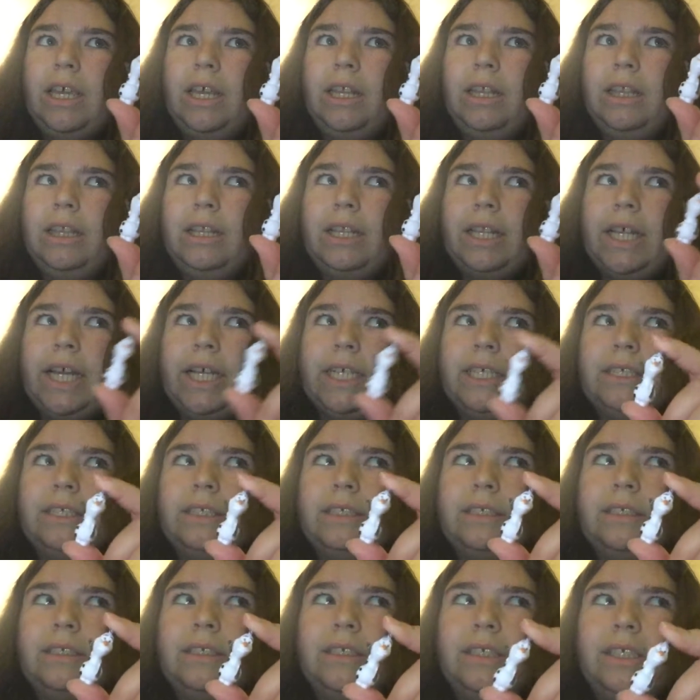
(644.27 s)

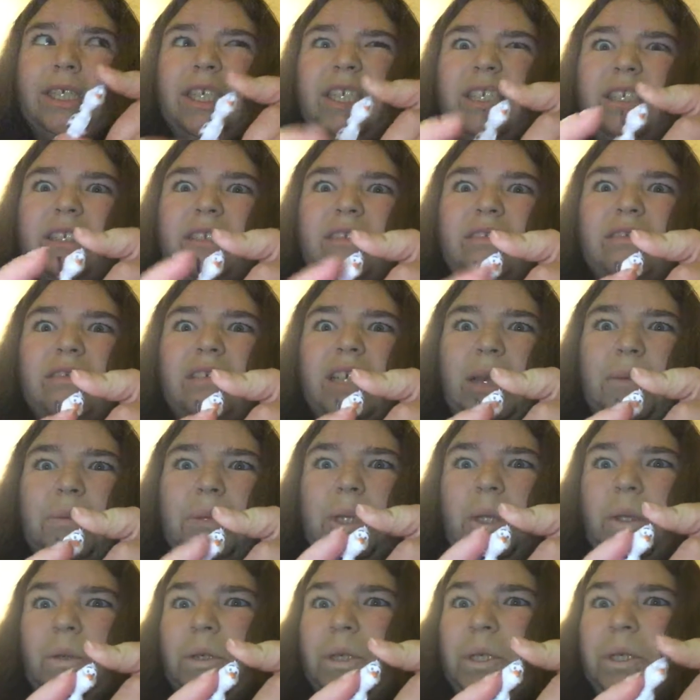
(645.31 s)
since
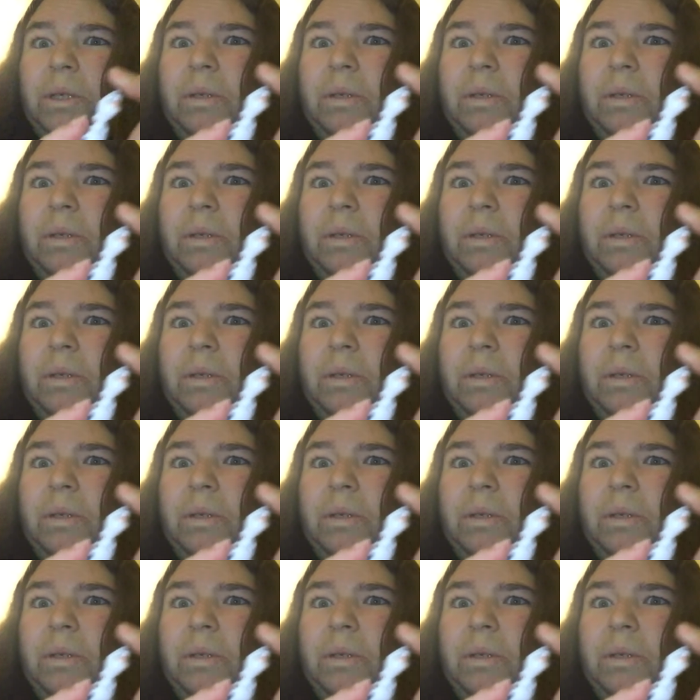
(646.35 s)
episode